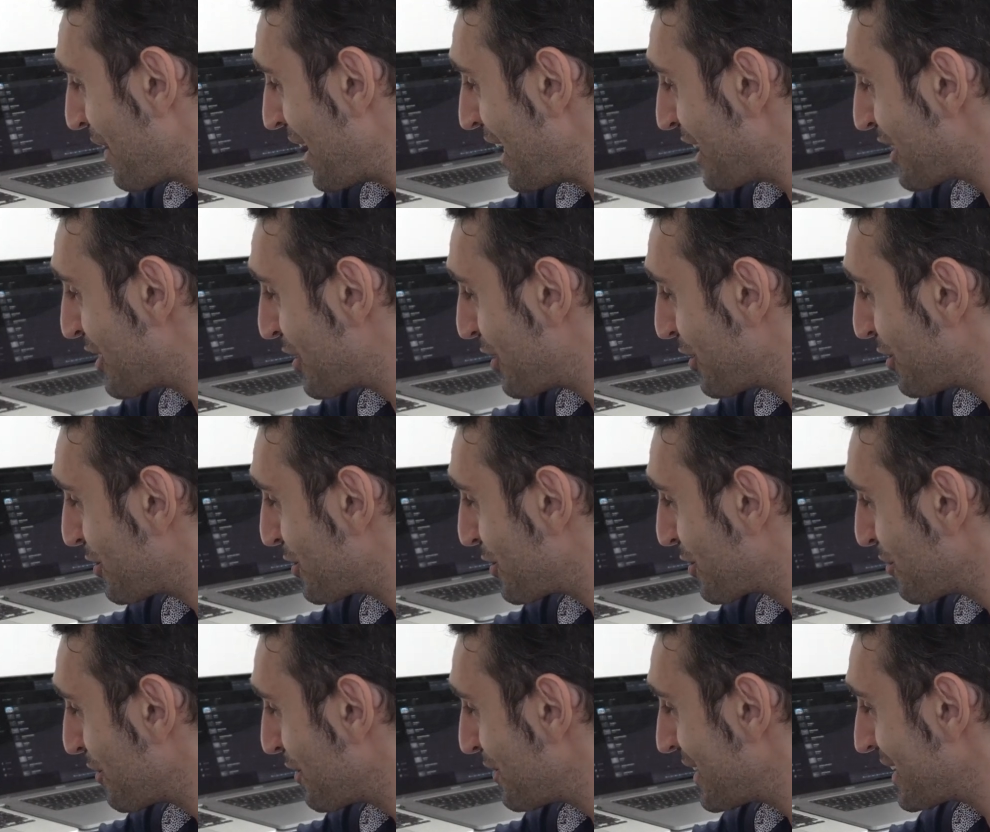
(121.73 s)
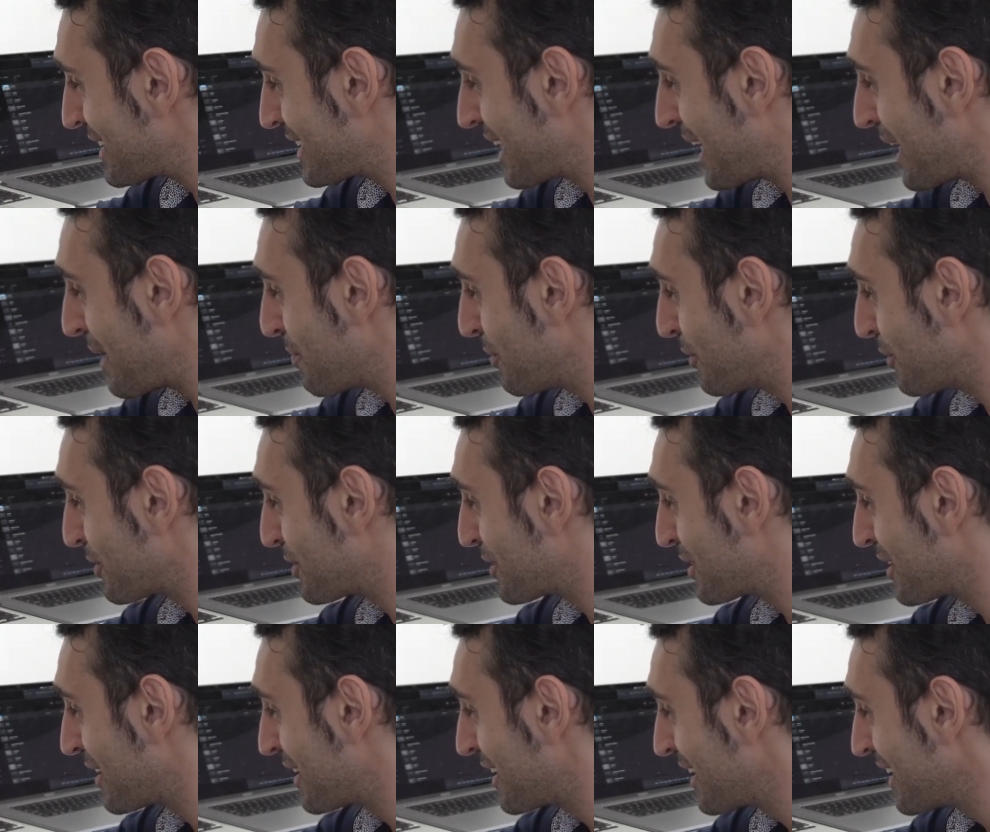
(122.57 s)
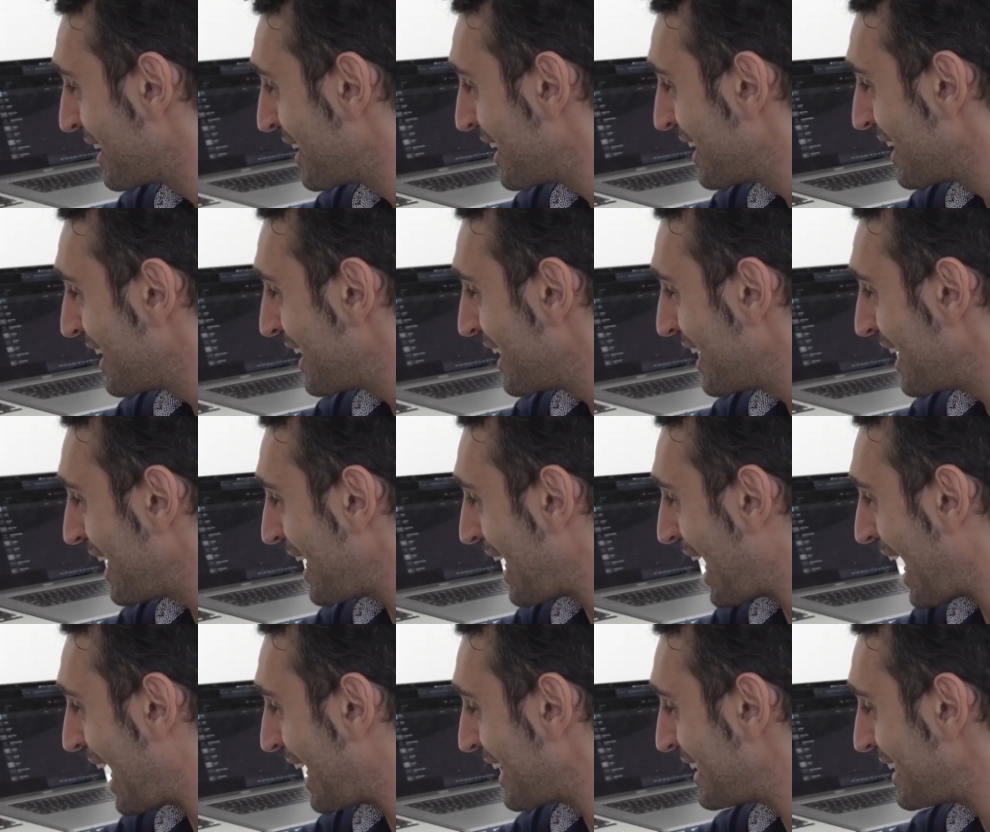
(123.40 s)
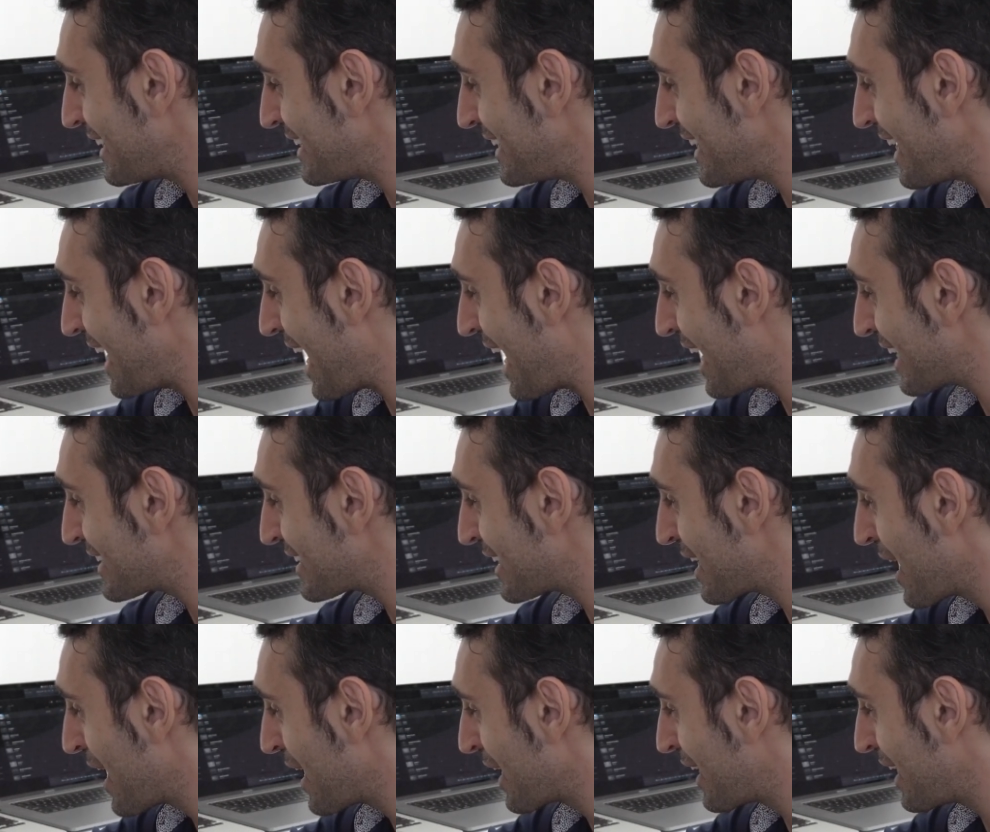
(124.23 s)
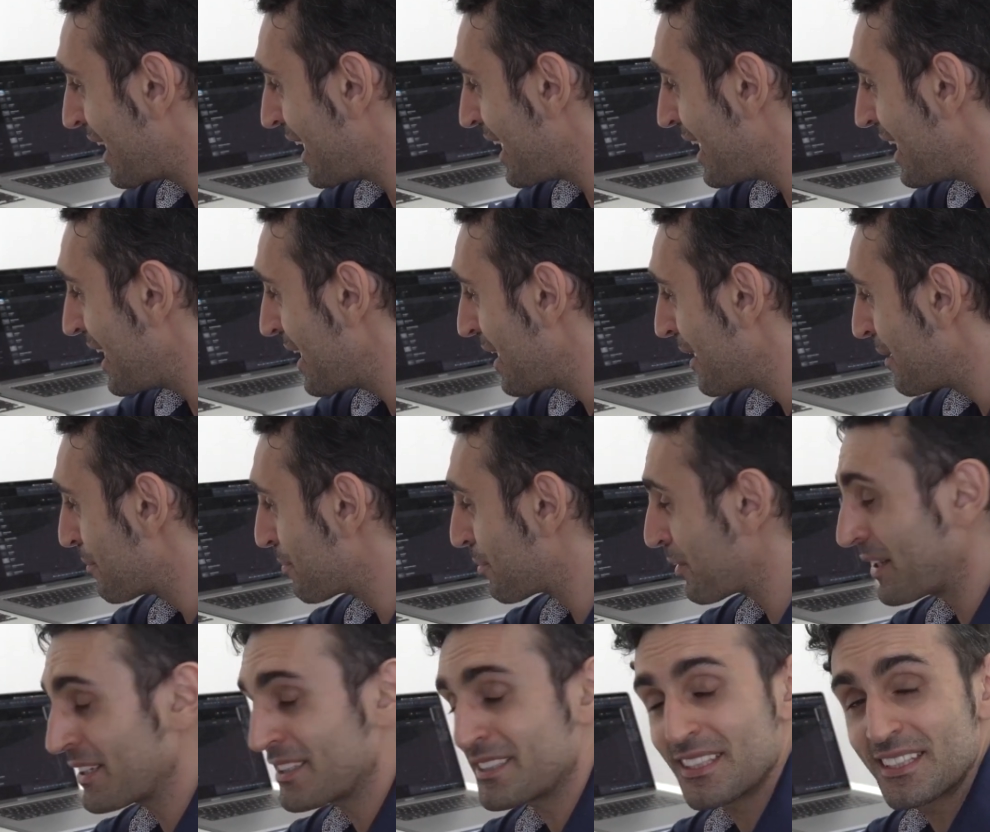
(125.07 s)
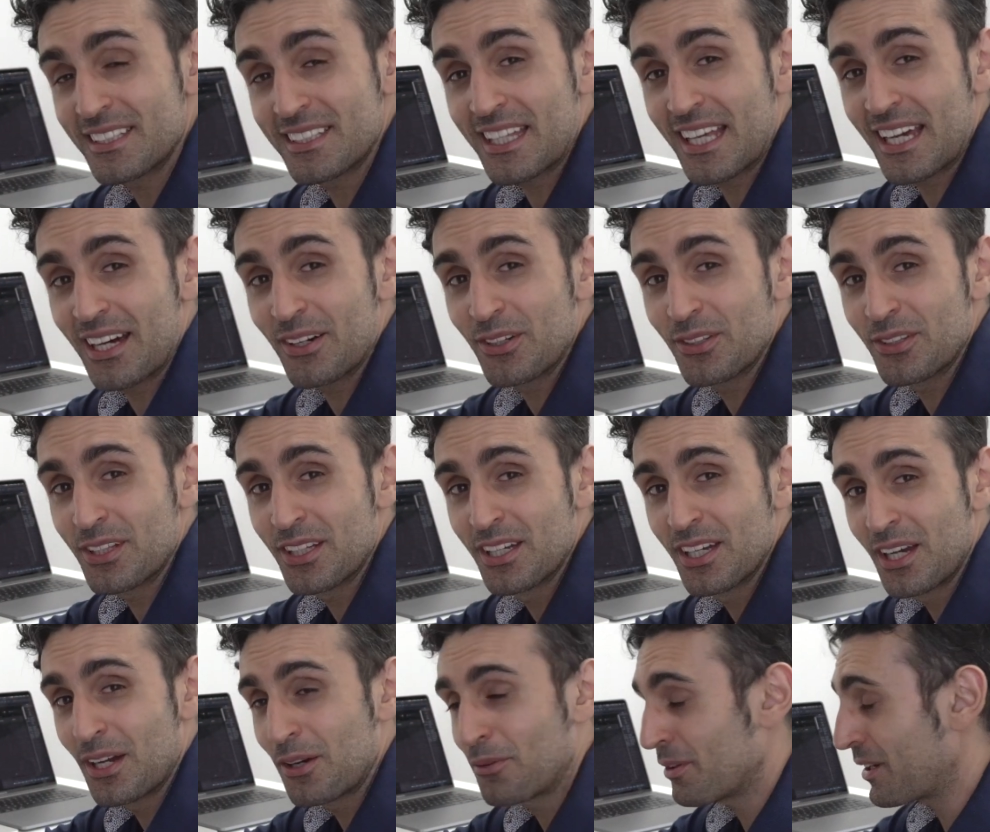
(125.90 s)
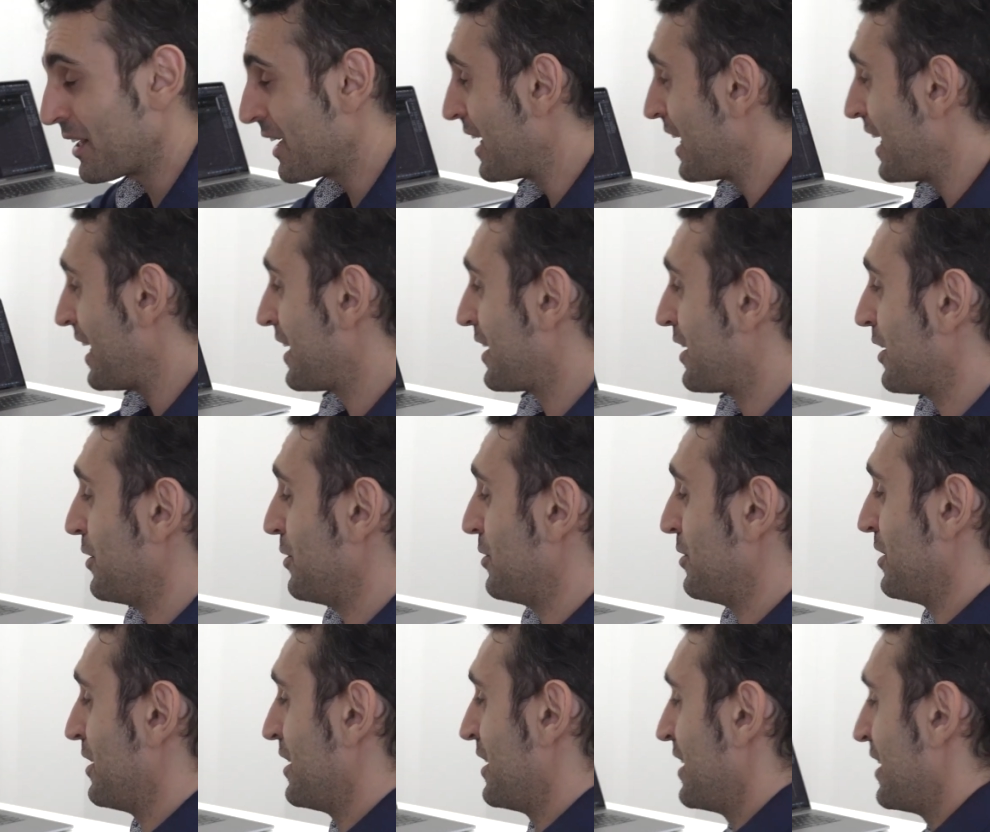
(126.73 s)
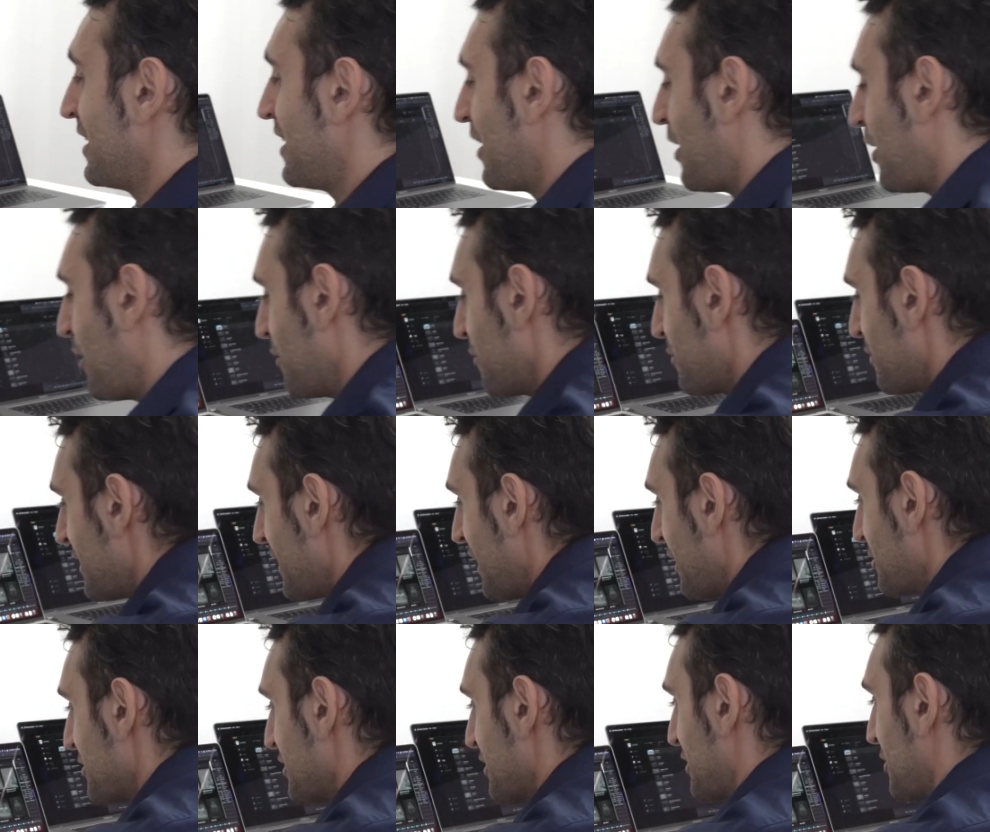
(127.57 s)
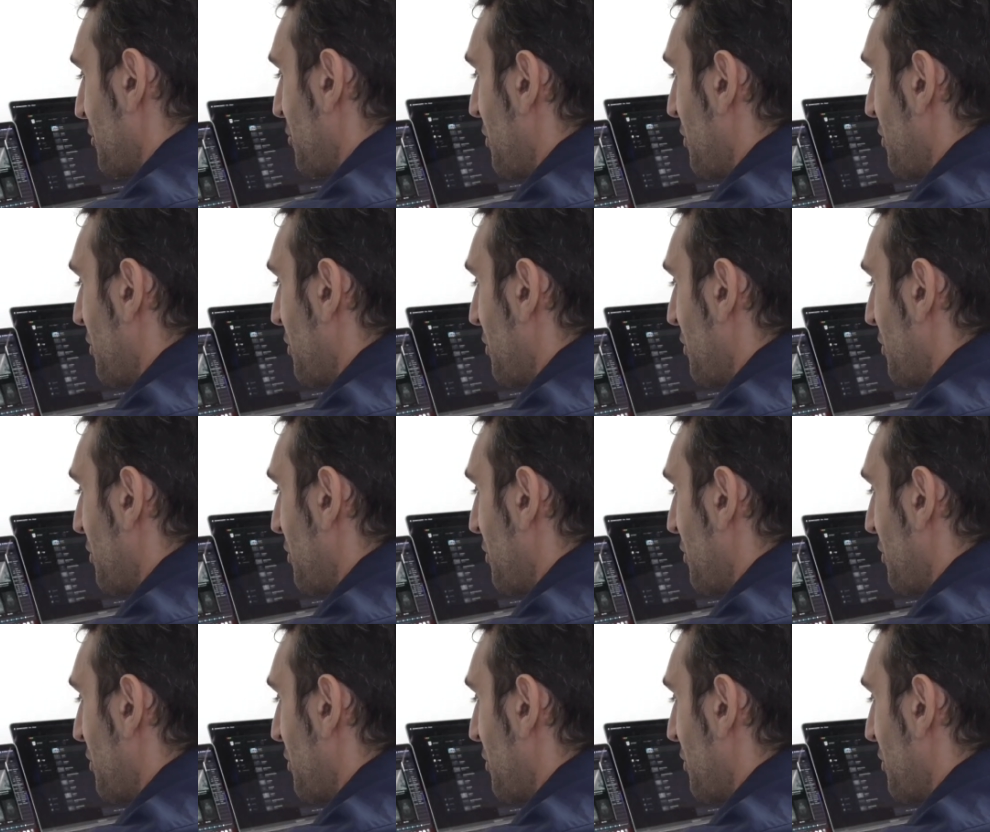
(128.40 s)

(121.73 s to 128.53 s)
of issues with this keyboard. It had the S key pressed down when I let it go. Hopefully that was just a